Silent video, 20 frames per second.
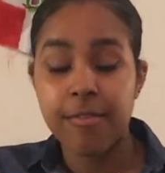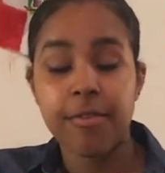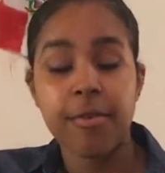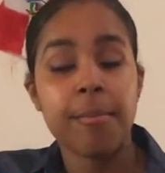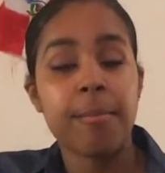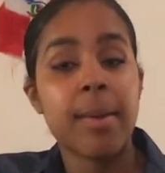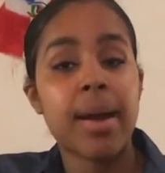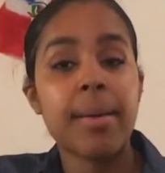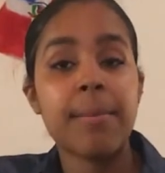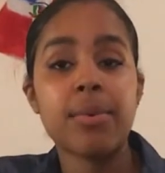
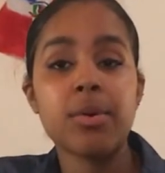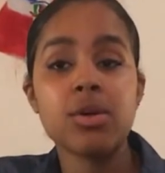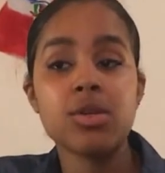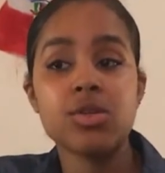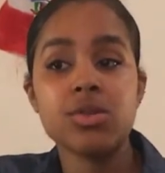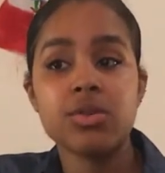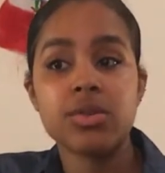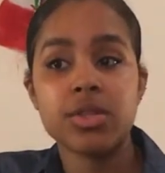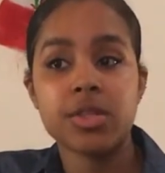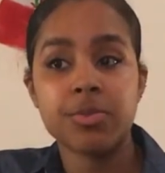From my
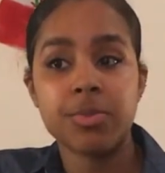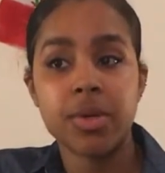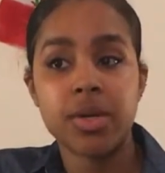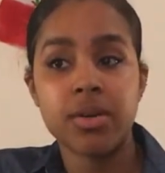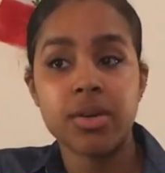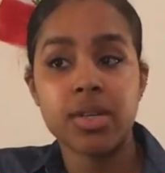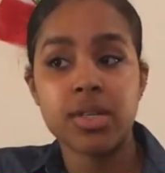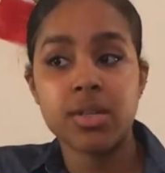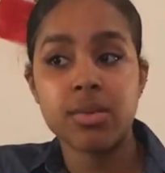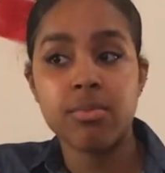personal
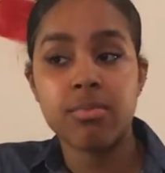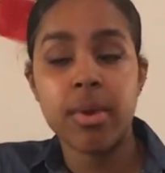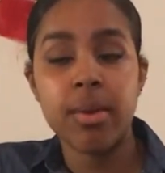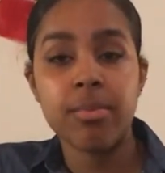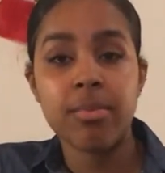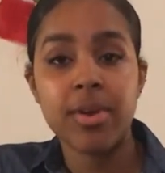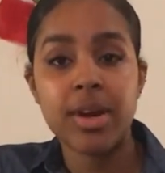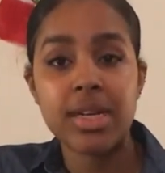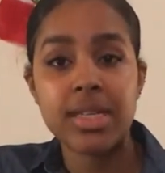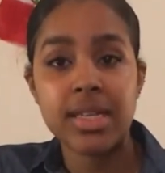experience,
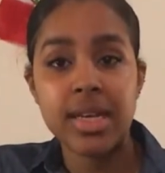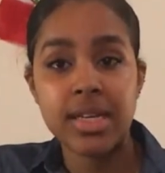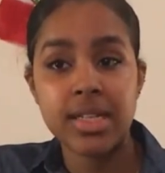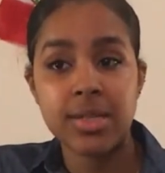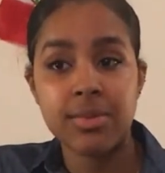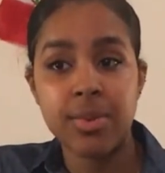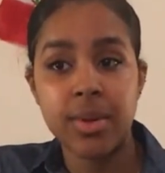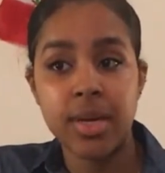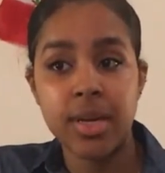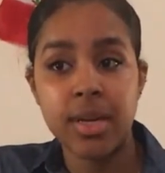Memrise has
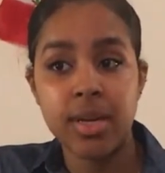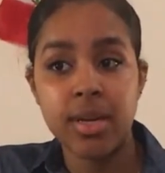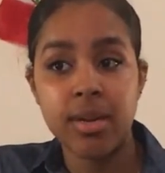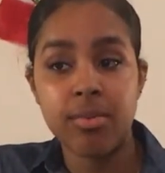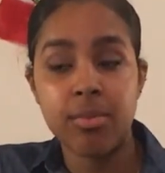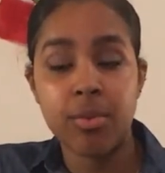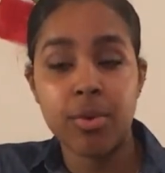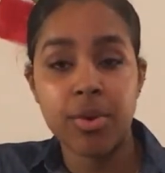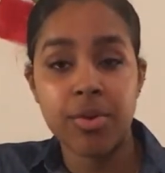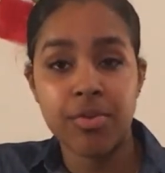been
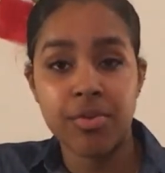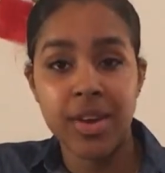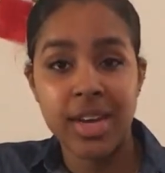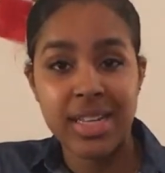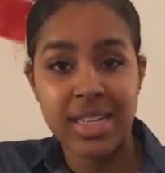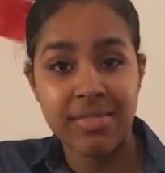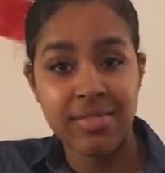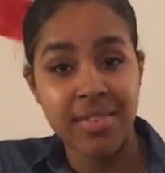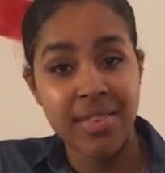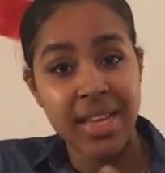more
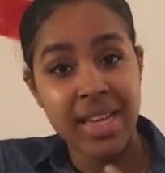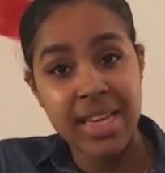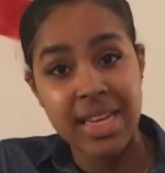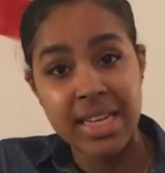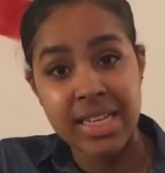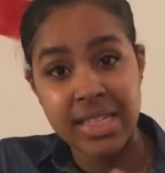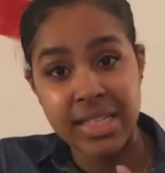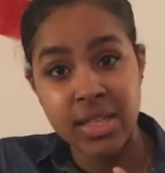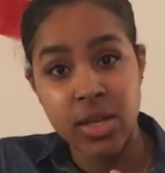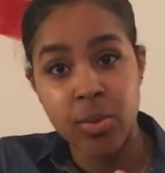effective than the
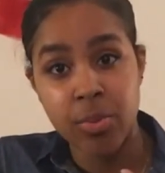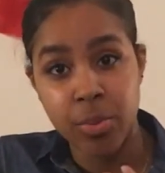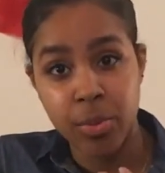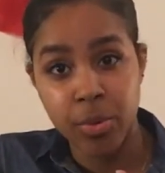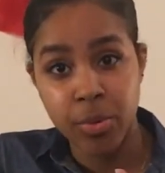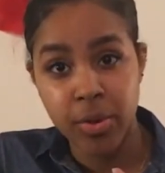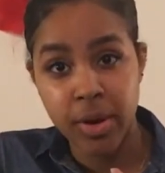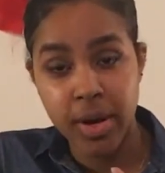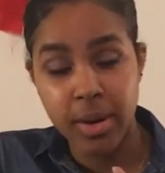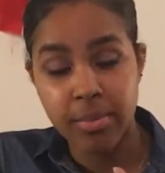ESL
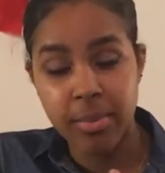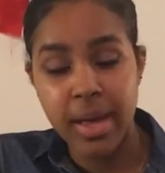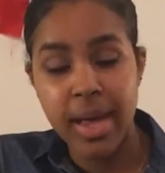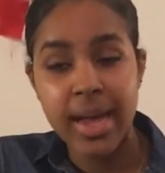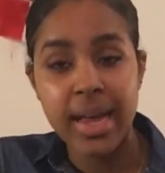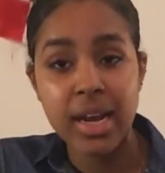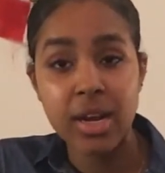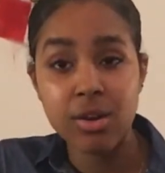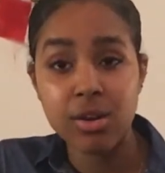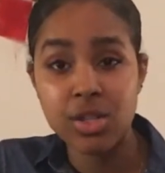program.
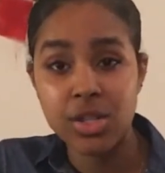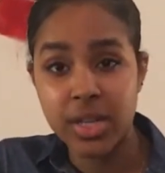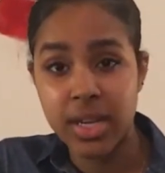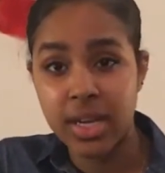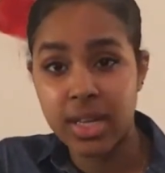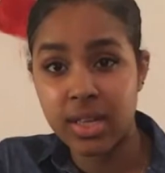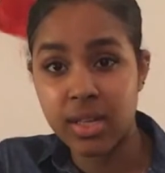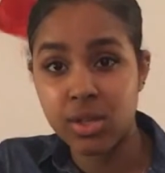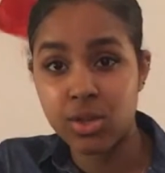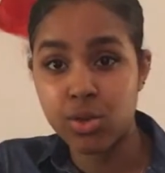I learned
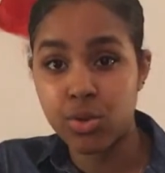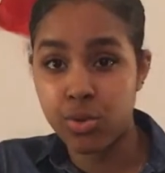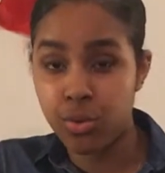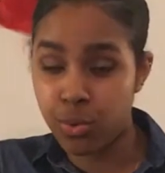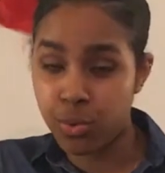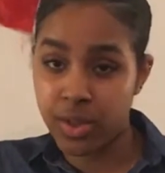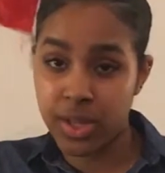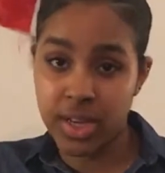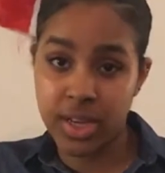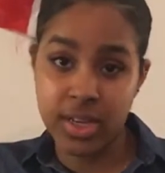English
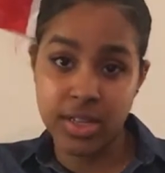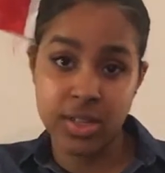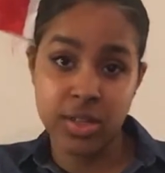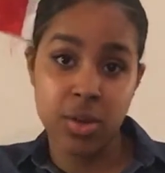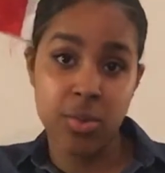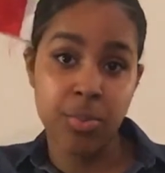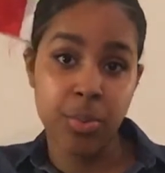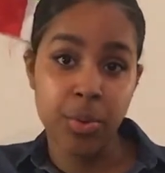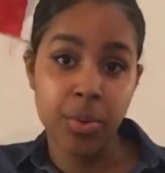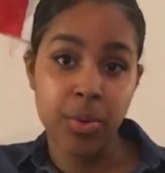through the
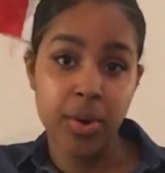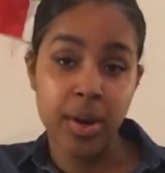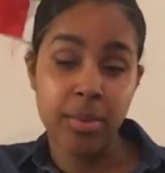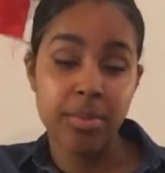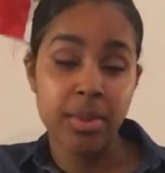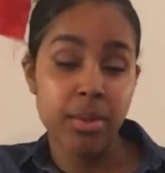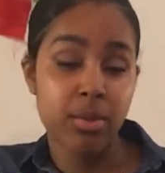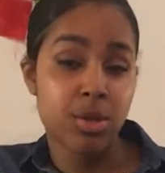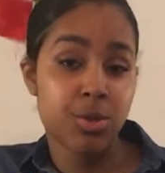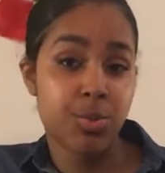ESL program
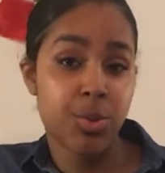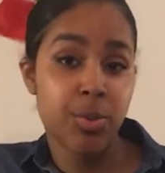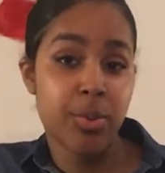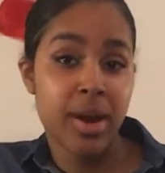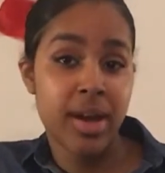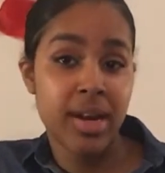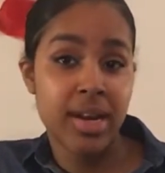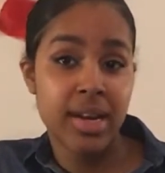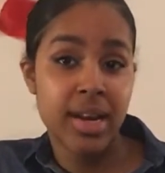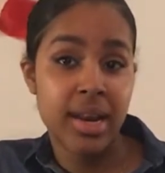that was
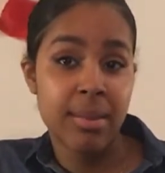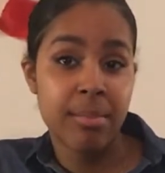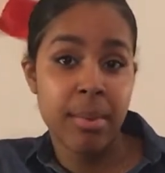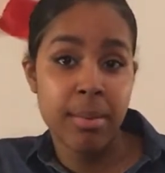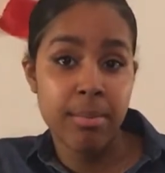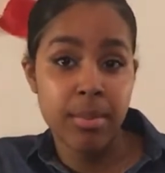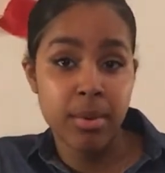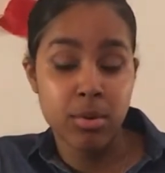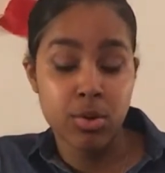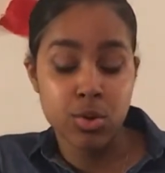provided in my
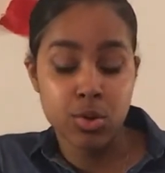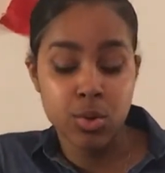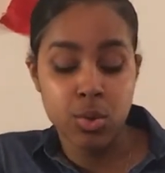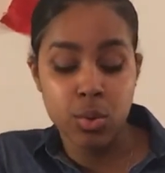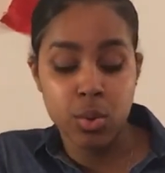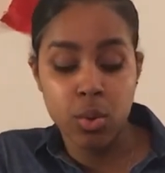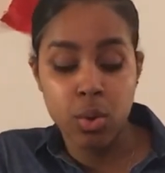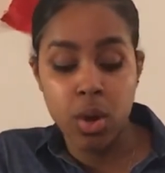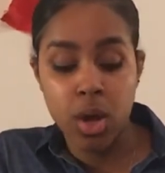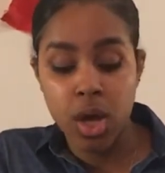middle
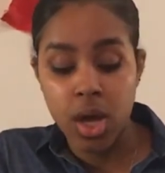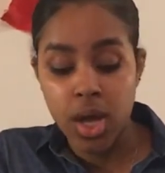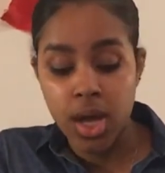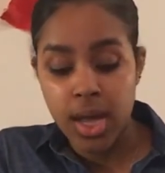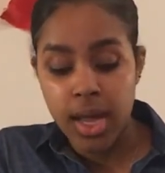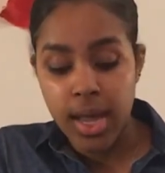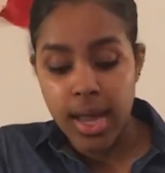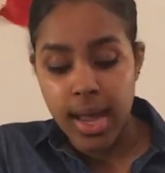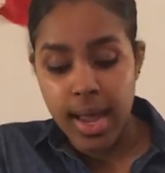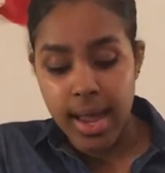school,
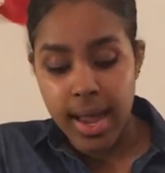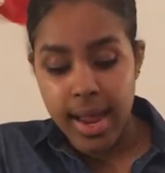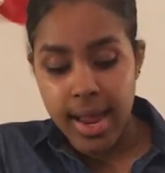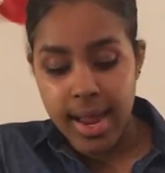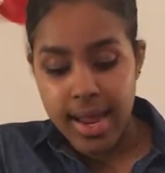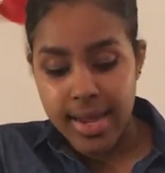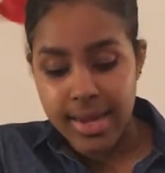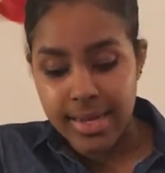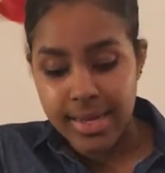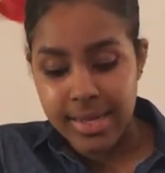
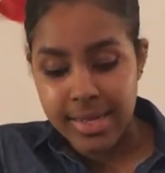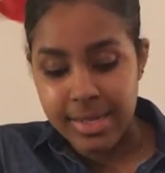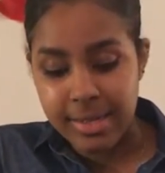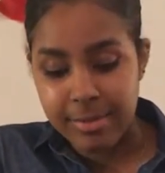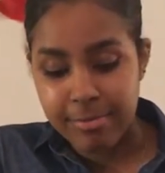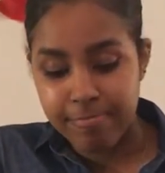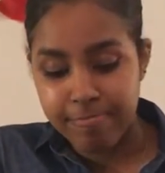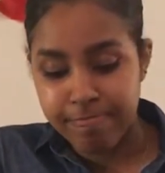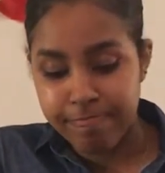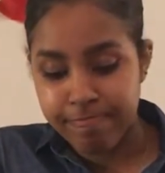and
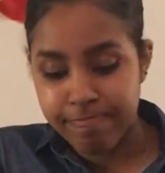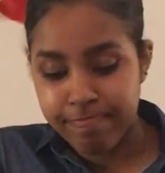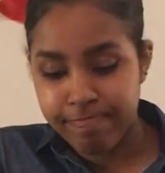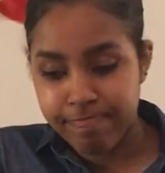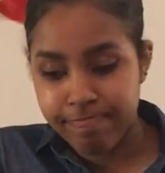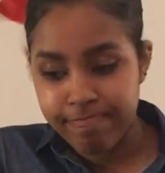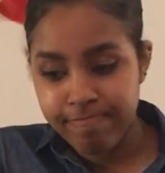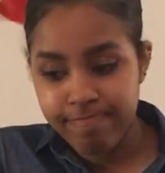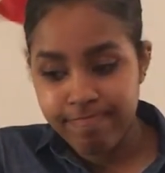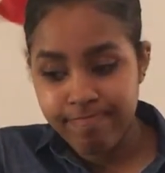
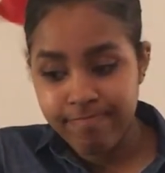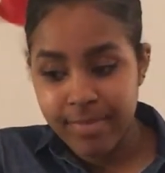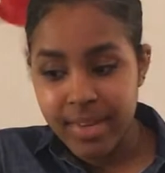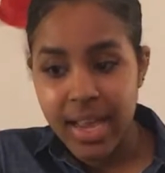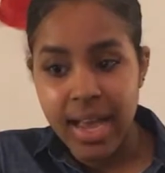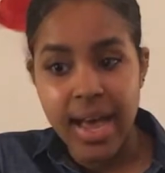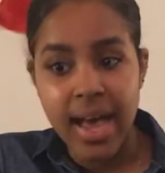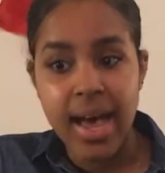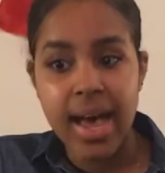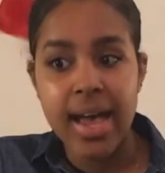
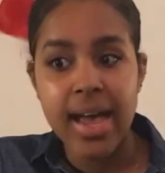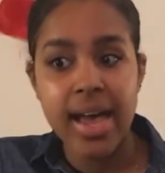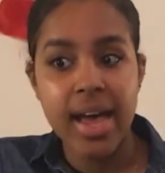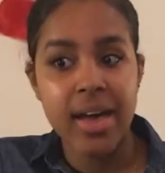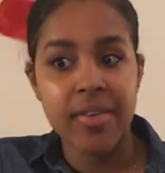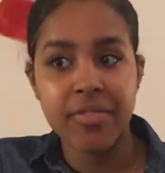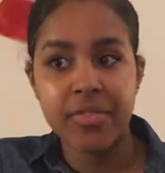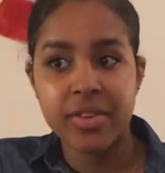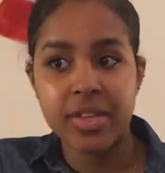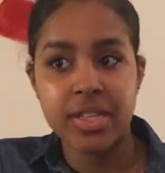I
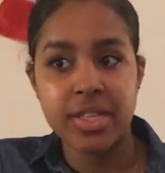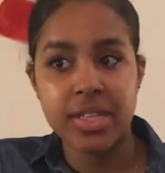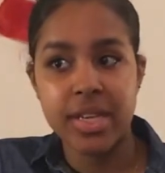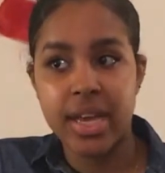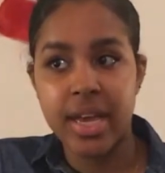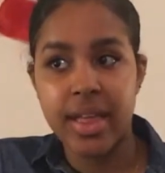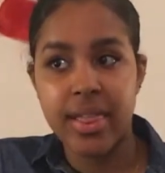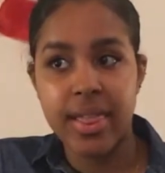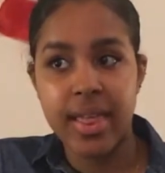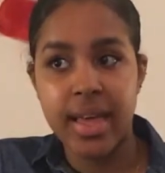have to
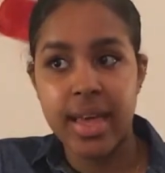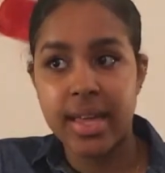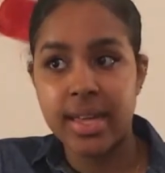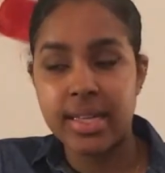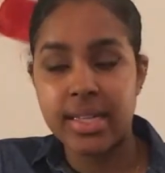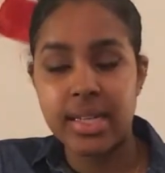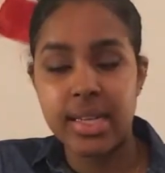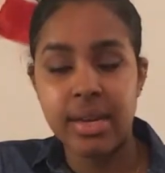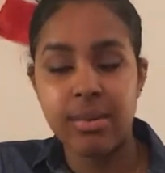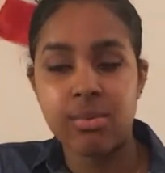say
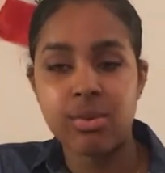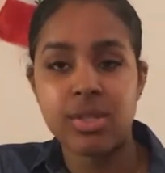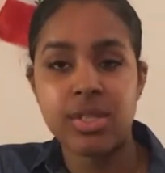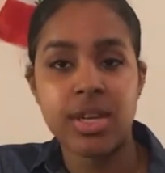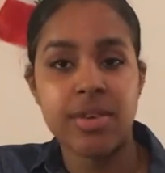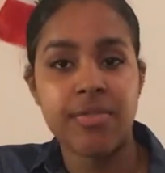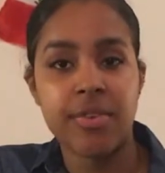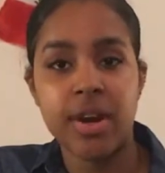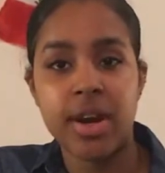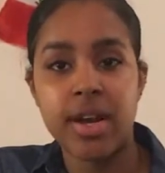that it was
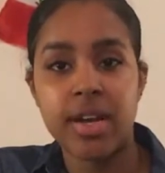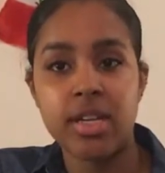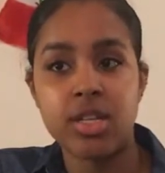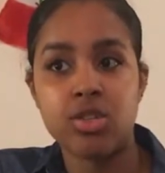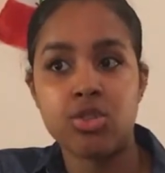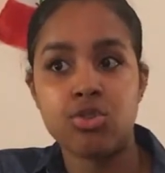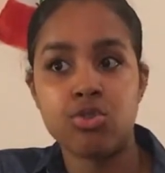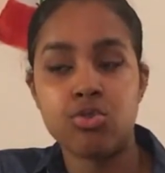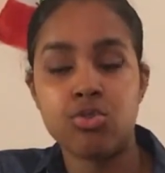definitely